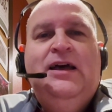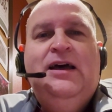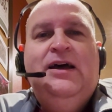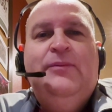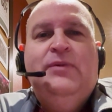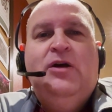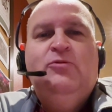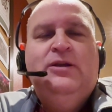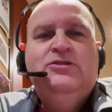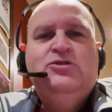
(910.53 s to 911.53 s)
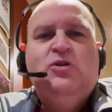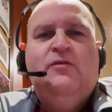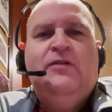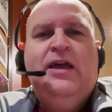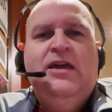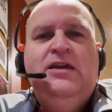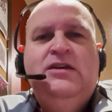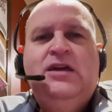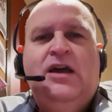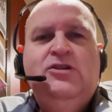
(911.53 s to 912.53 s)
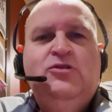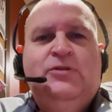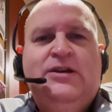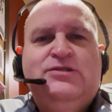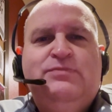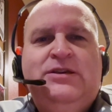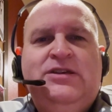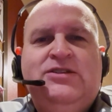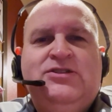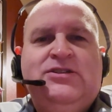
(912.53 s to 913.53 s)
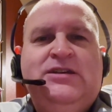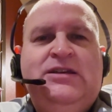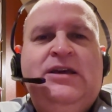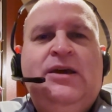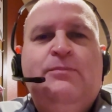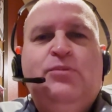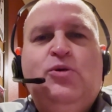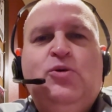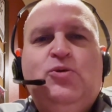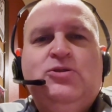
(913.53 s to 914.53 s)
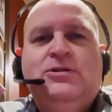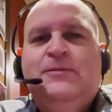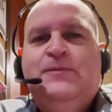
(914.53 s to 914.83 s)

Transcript: Runs off a USB-C port.